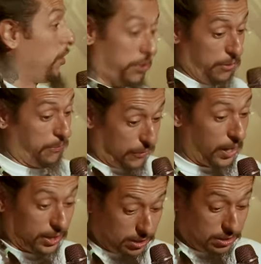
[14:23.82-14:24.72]
you
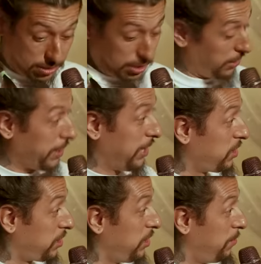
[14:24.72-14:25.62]
fucking
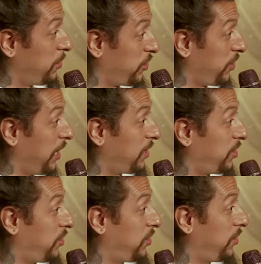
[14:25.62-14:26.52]
serious, number
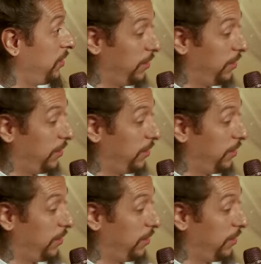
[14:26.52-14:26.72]
6?